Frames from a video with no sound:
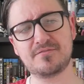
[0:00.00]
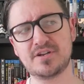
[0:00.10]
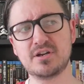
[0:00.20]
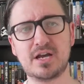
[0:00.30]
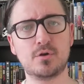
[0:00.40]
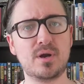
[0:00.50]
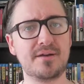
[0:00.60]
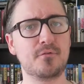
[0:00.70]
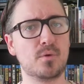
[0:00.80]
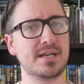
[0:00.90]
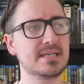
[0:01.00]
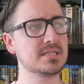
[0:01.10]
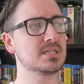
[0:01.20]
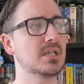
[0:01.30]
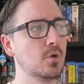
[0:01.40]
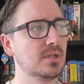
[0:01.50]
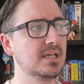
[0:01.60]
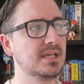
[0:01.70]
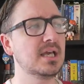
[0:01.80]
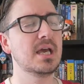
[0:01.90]
to figure out who everyone is
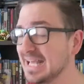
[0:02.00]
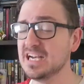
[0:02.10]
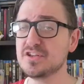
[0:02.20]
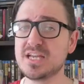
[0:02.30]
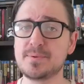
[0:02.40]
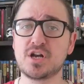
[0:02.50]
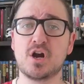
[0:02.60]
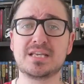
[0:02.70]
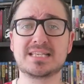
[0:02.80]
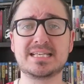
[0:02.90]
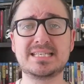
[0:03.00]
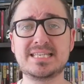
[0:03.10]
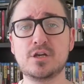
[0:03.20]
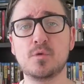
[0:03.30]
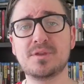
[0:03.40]
slowly. And another type of card is a conceal